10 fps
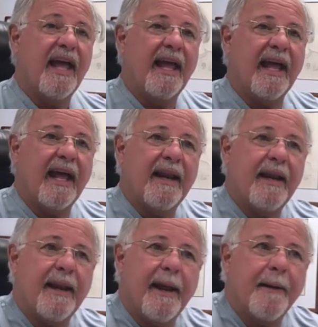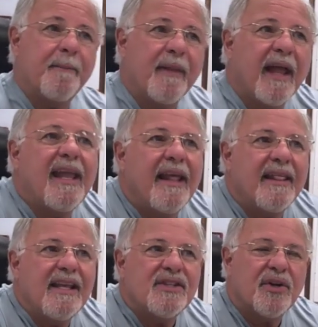And um,
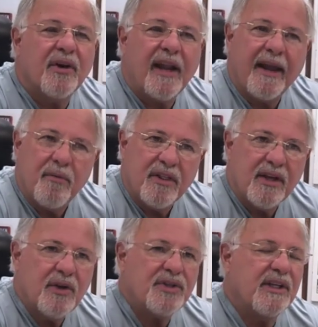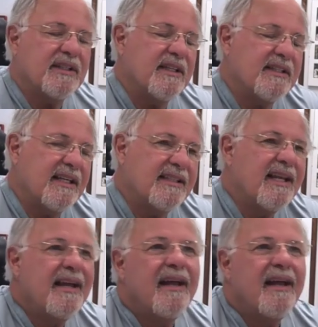again, these are like with the Cushing's disease,